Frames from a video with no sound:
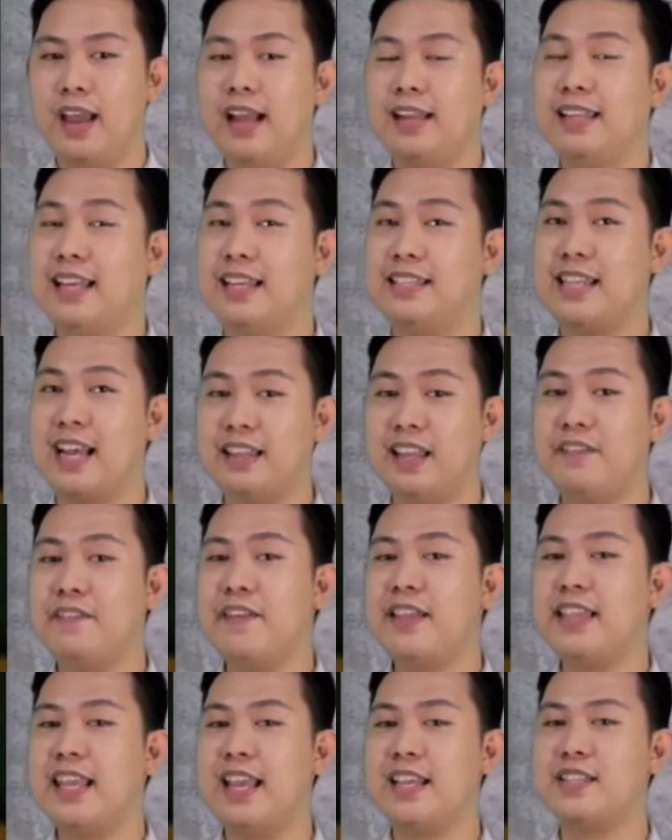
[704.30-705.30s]
This
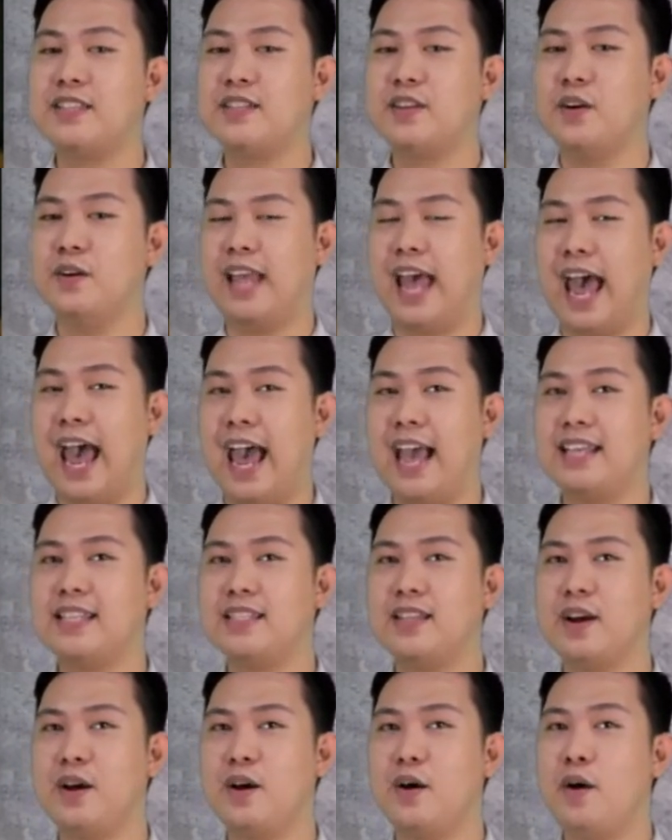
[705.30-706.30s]
activity is called
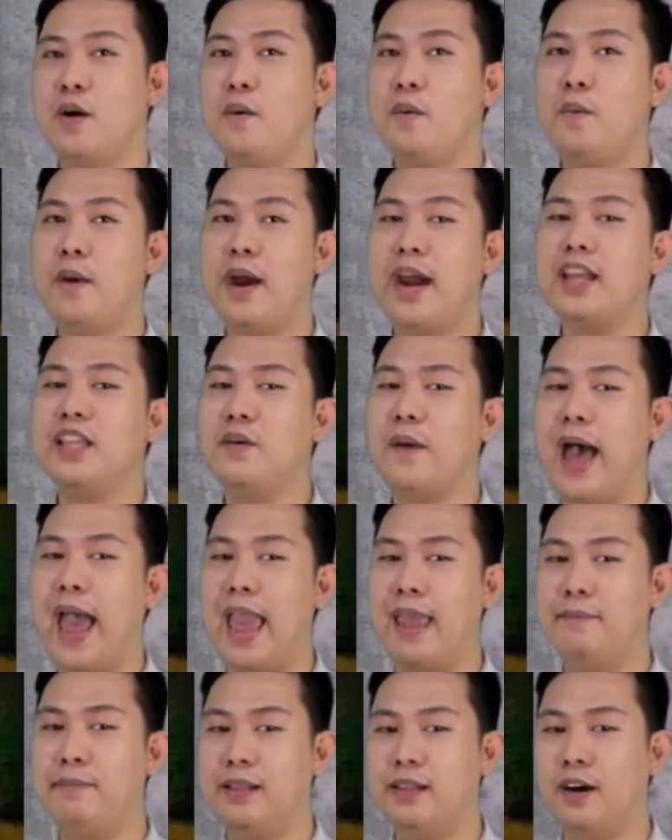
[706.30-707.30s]
as Where Do
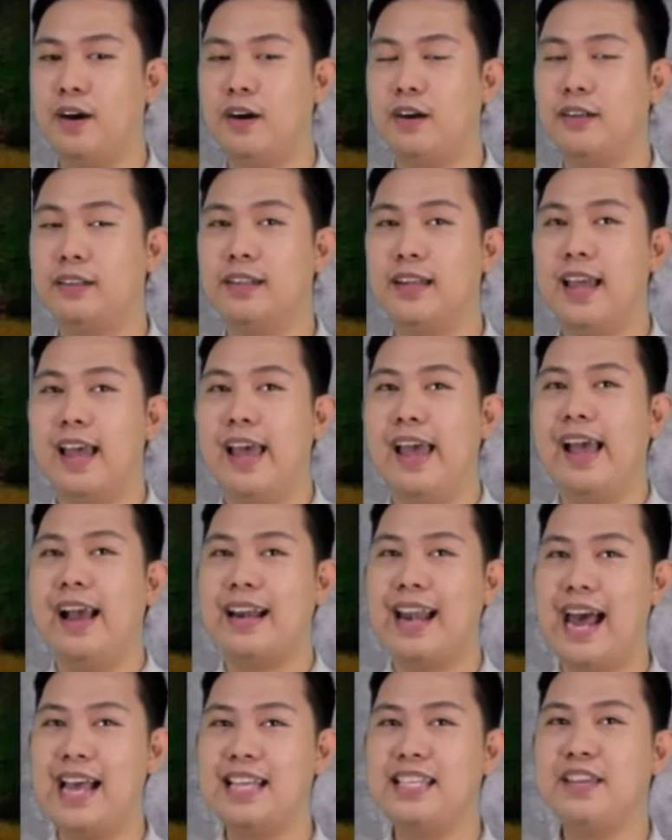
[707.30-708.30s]
I Belong?
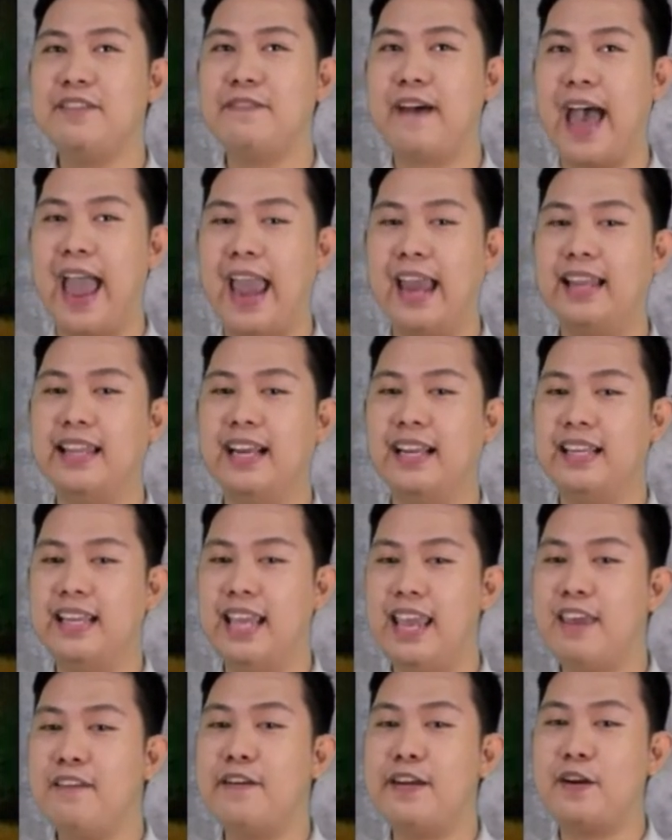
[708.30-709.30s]
Classify the
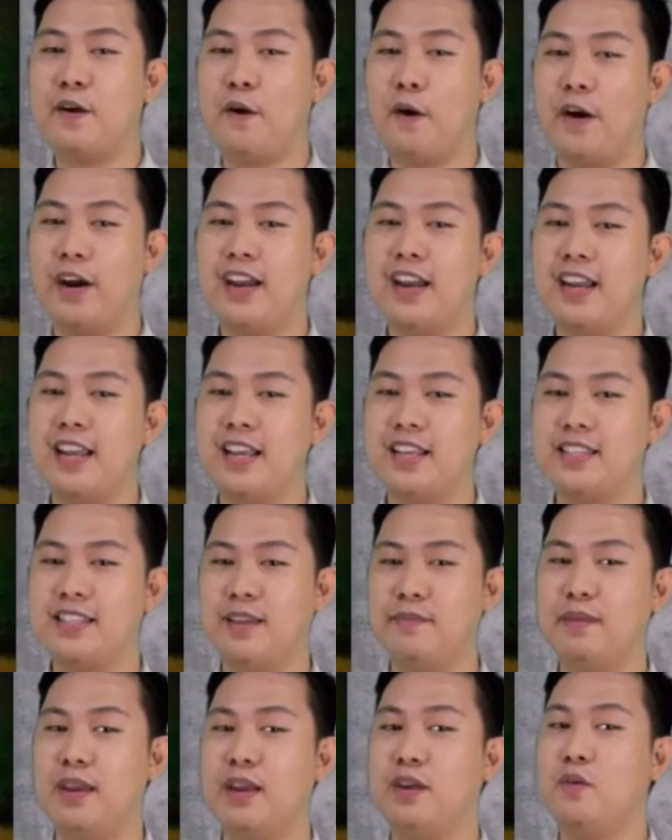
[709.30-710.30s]
given
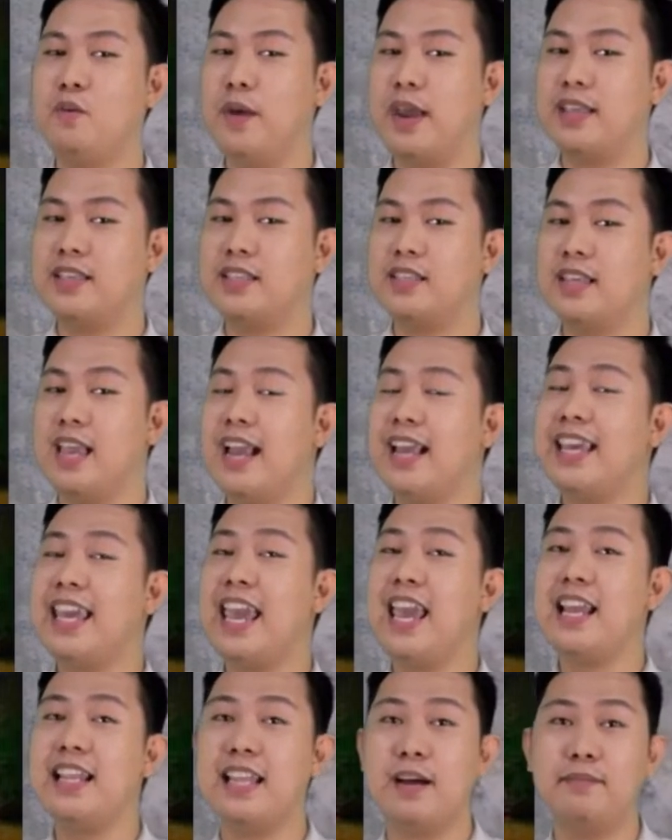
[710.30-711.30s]
organism in which
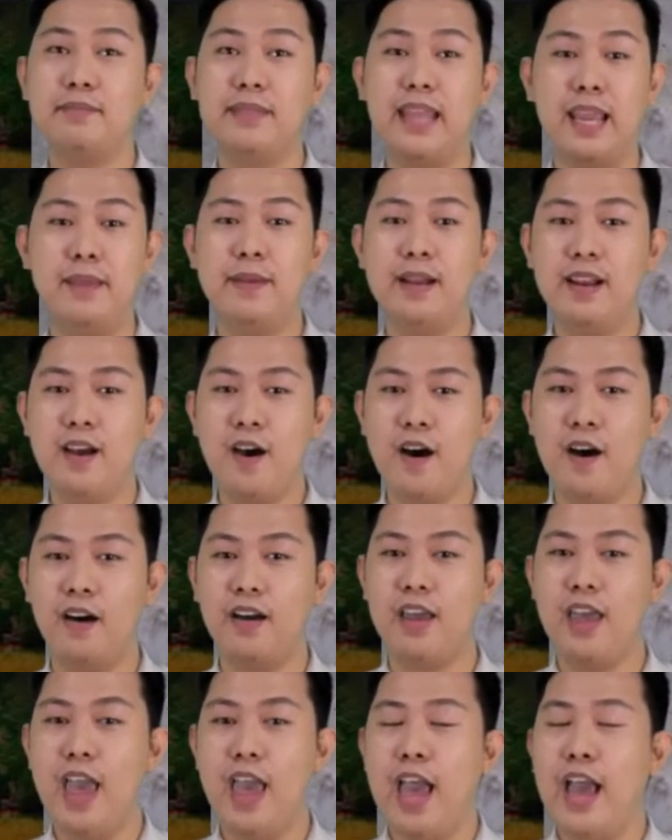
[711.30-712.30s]
kingdom they
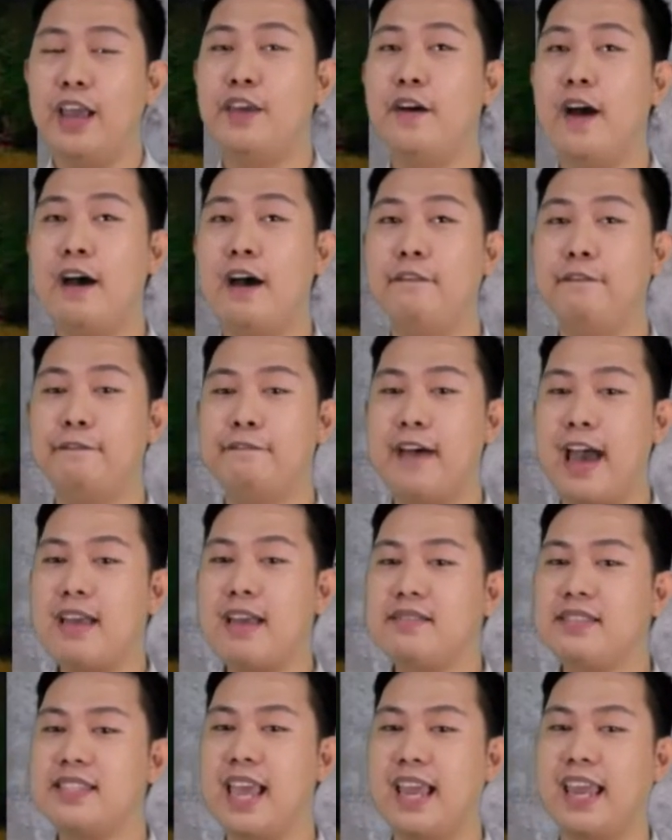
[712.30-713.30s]
belong. You have
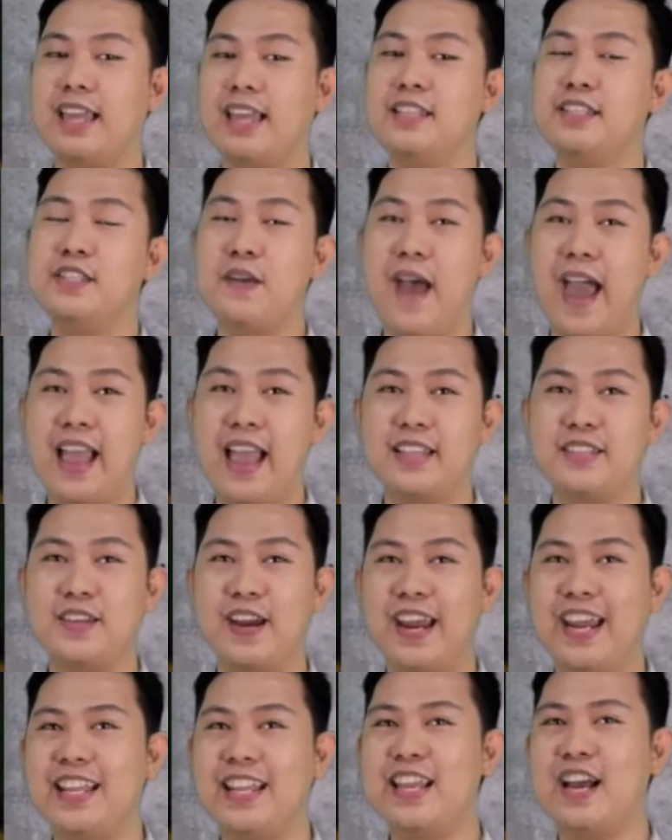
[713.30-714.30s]
five seconds to answer
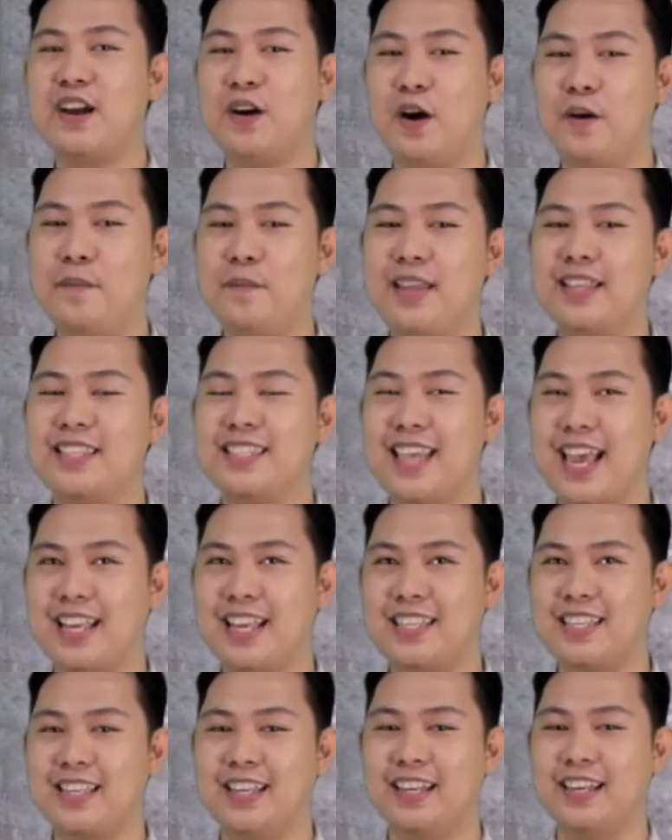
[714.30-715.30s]
in the comment
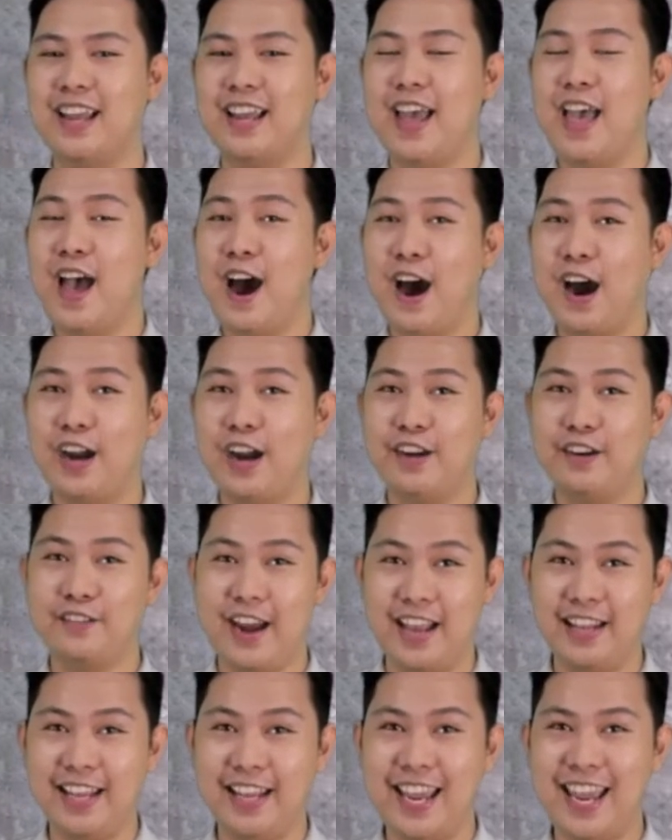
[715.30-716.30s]
section. Are you
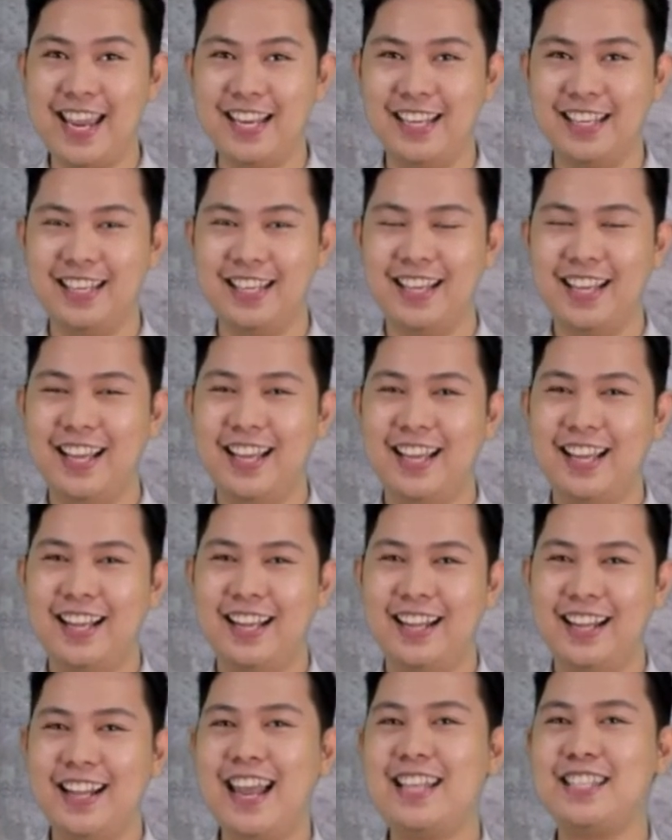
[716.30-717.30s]
ready?
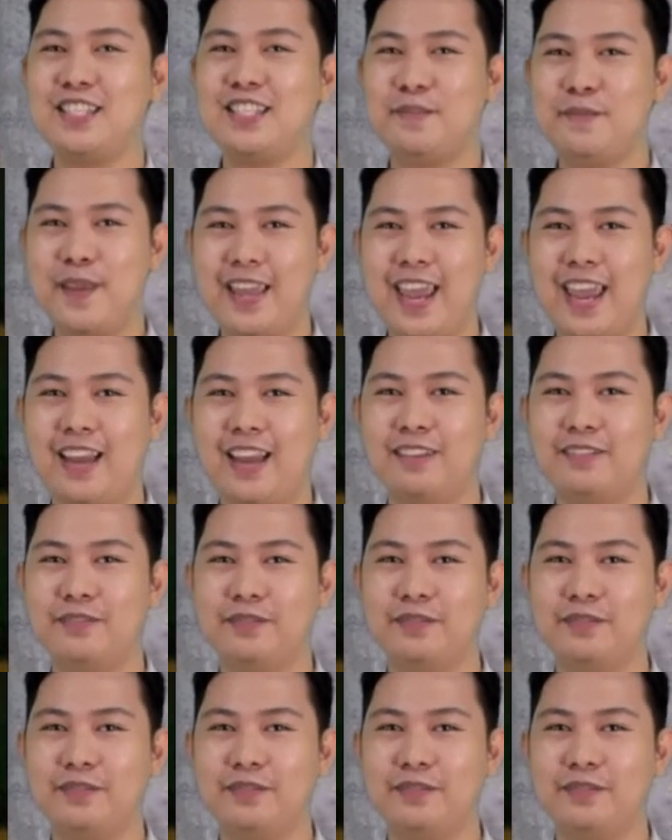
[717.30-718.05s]
Let's begin.